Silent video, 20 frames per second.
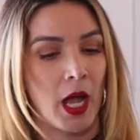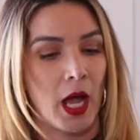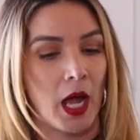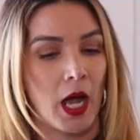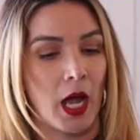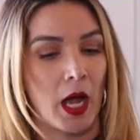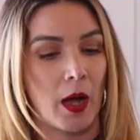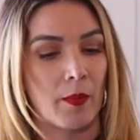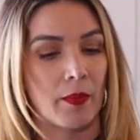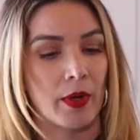
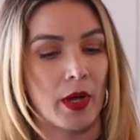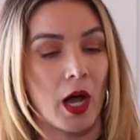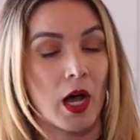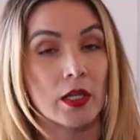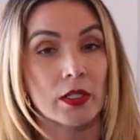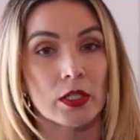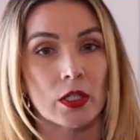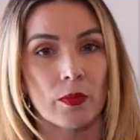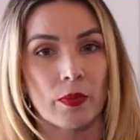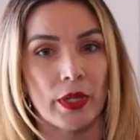Um,
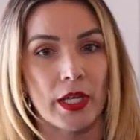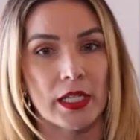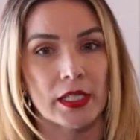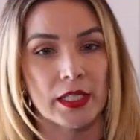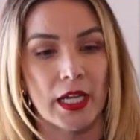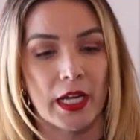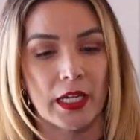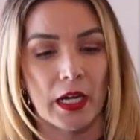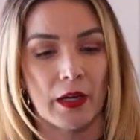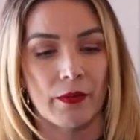also, please
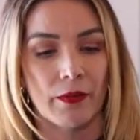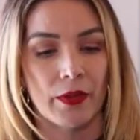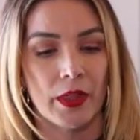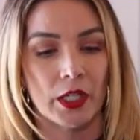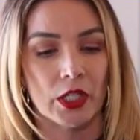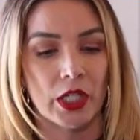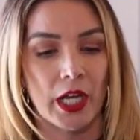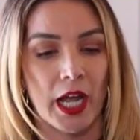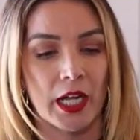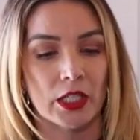sign up for
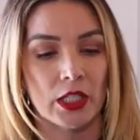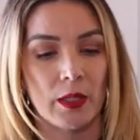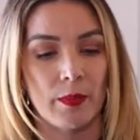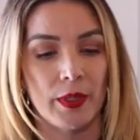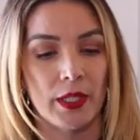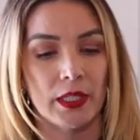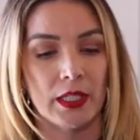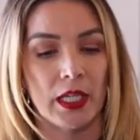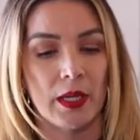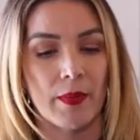the
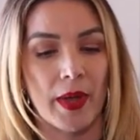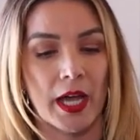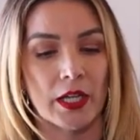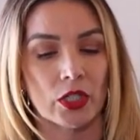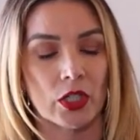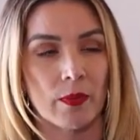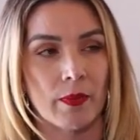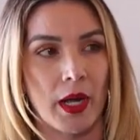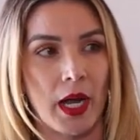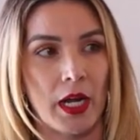ChatGPT
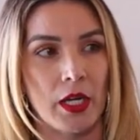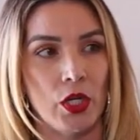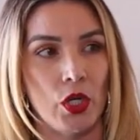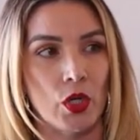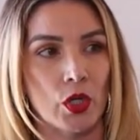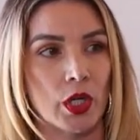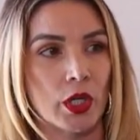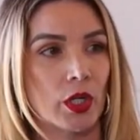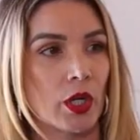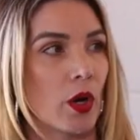Mastermind.
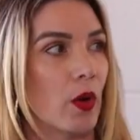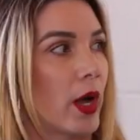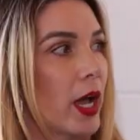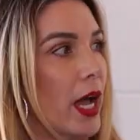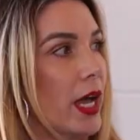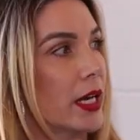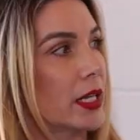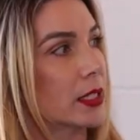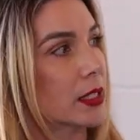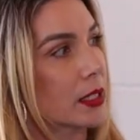You could go
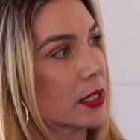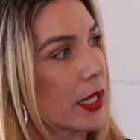ahead and